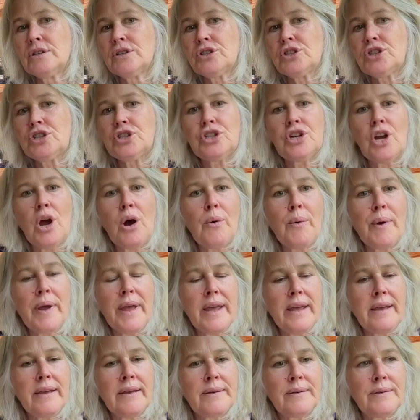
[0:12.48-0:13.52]

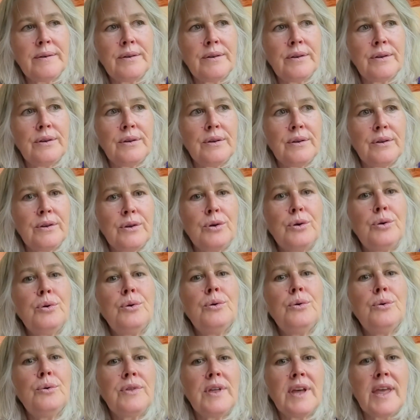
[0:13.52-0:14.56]
showing
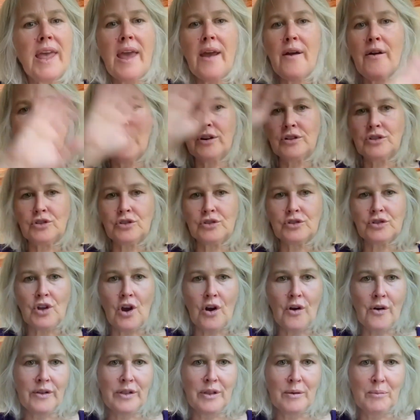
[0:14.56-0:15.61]
who the characters
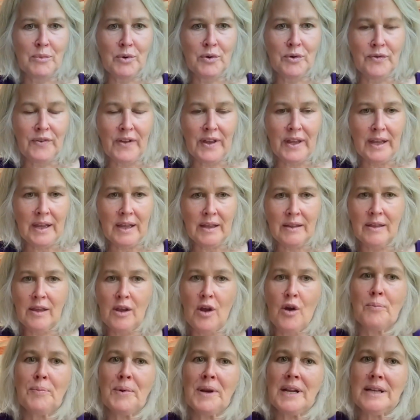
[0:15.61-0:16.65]
are in the movie in
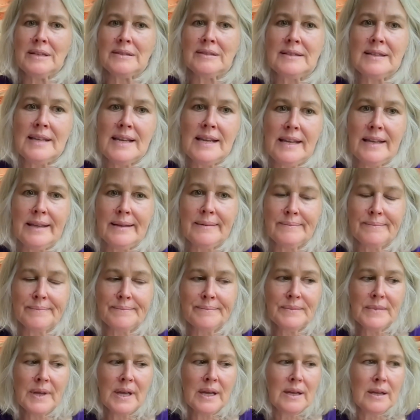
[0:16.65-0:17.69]
the opening scene,
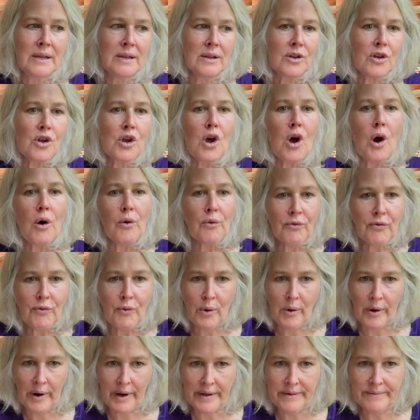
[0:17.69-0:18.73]
go
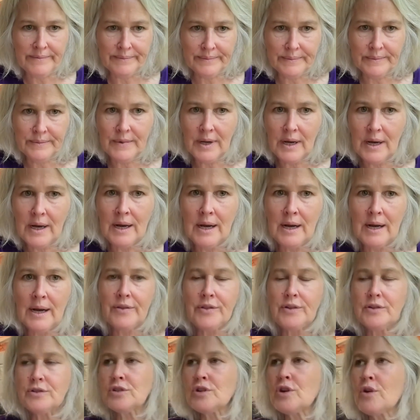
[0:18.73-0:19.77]
for it.
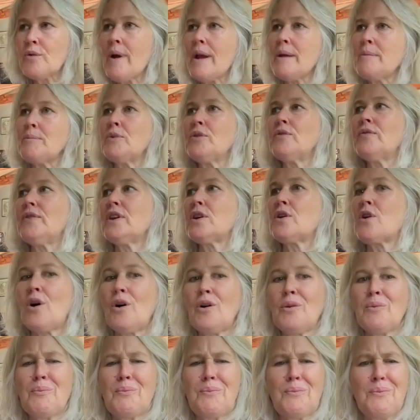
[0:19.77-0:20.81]
There's a great movie
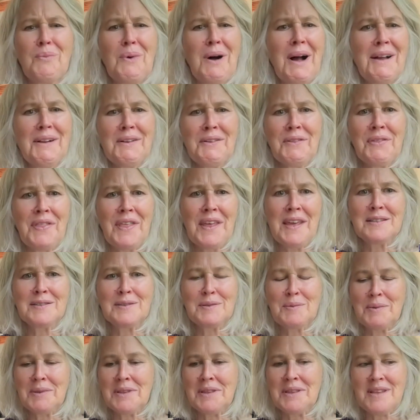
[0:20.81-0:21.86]
called Wild
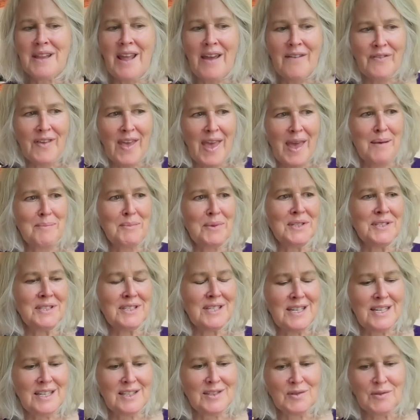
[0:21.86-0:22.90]
Things with Nev Campbell and
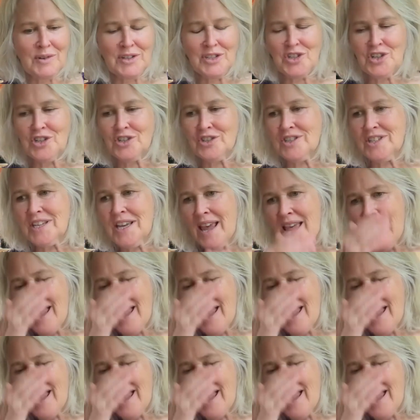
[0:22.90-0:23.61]
Denise Richards,